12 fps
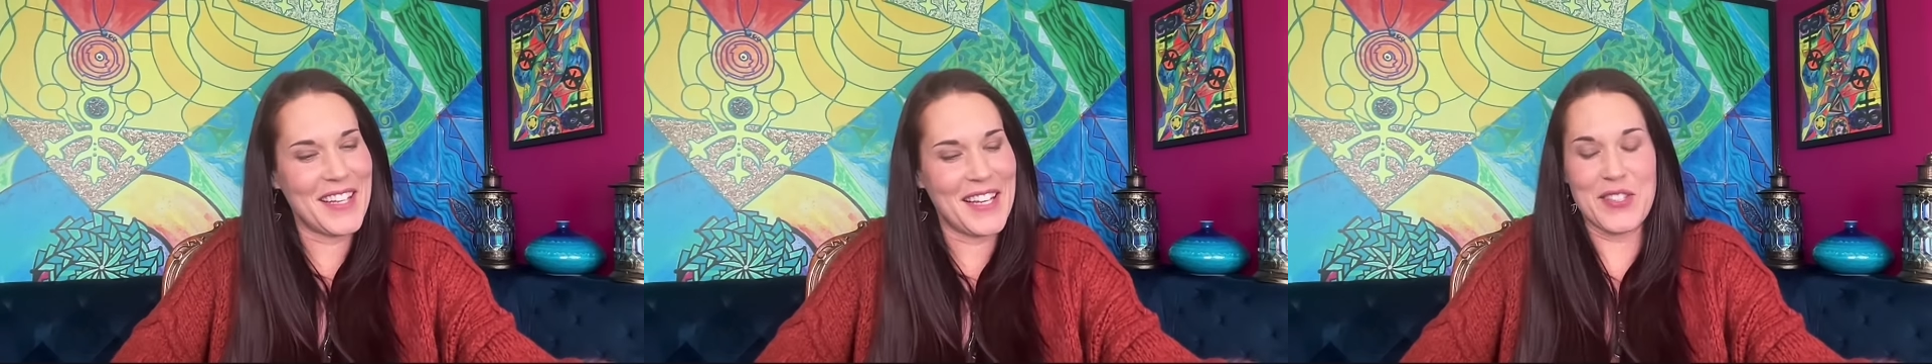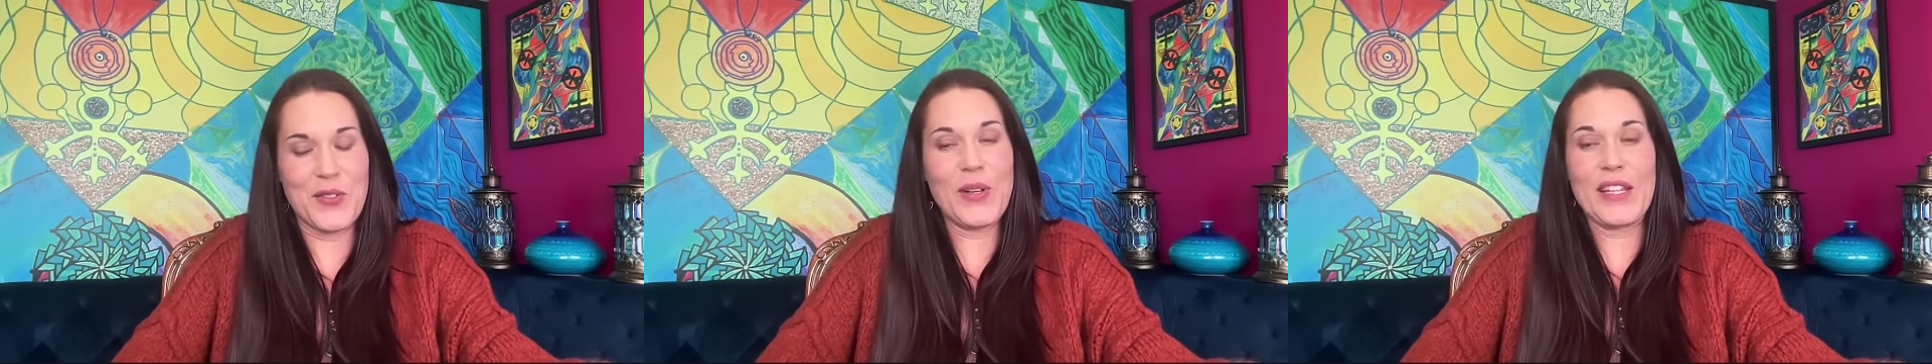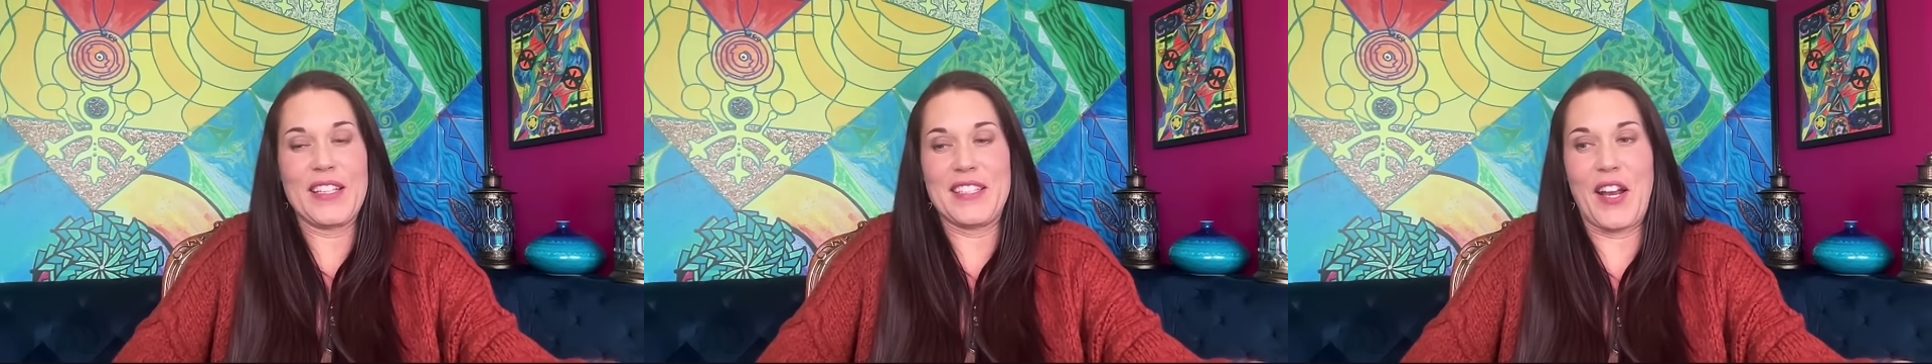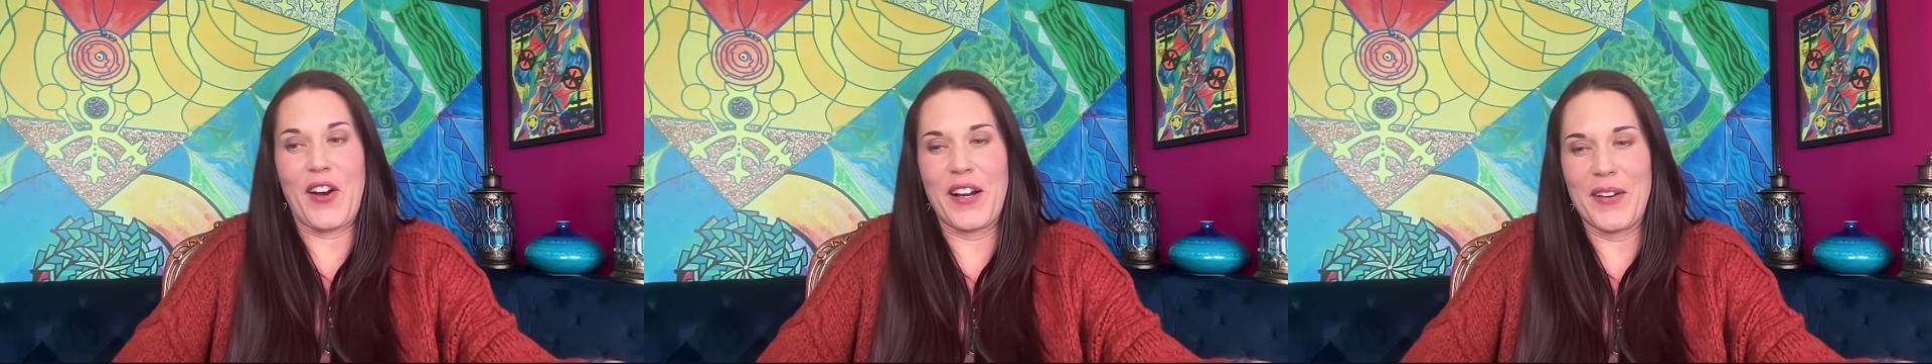It's a mm. really
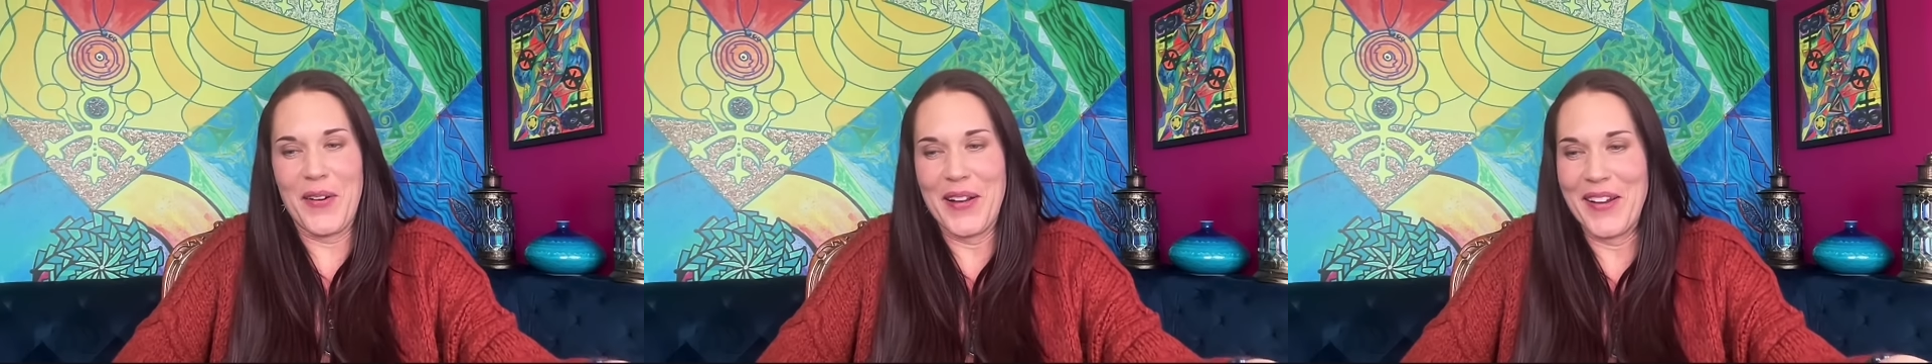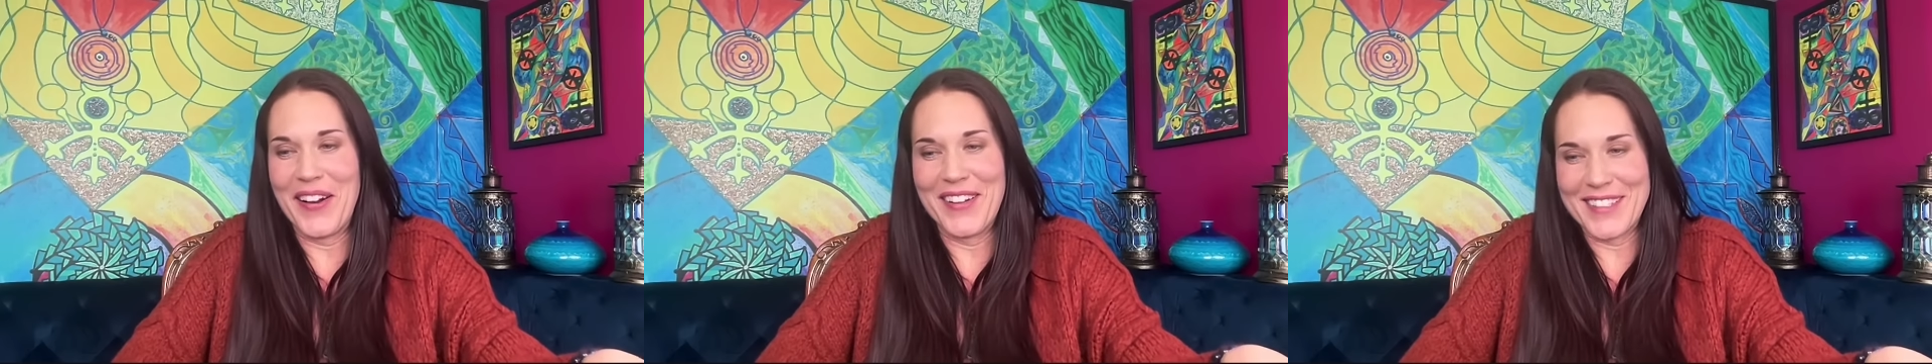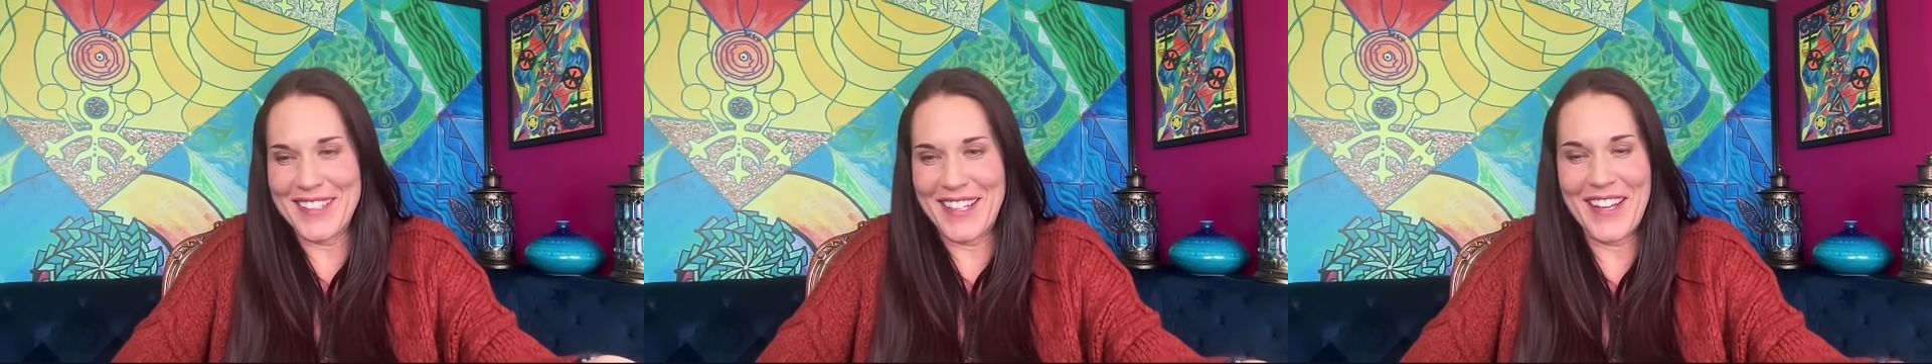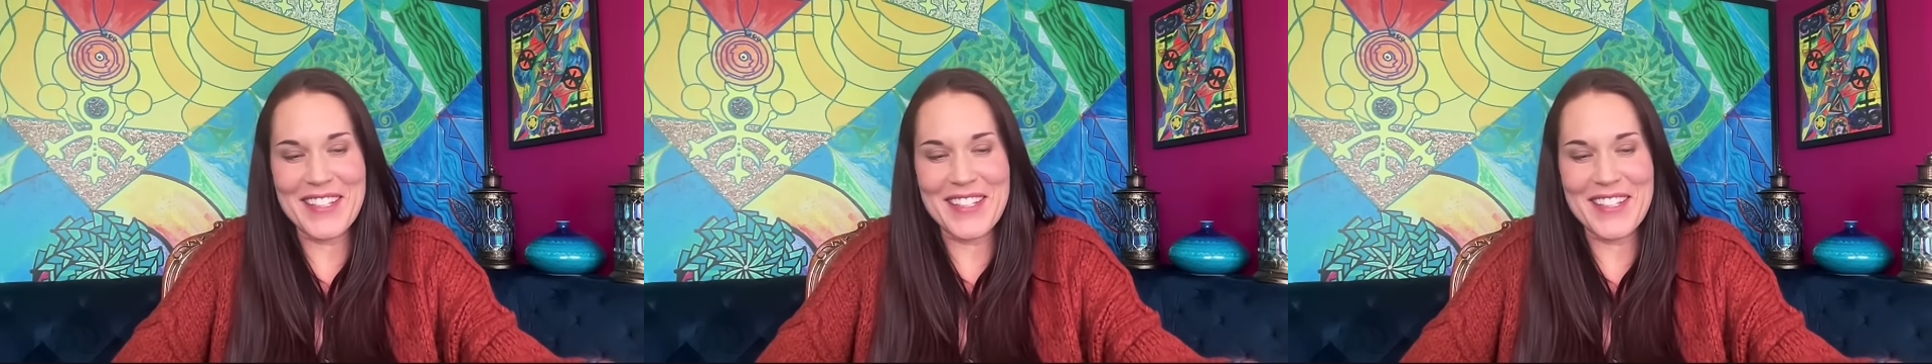scary one, honestly.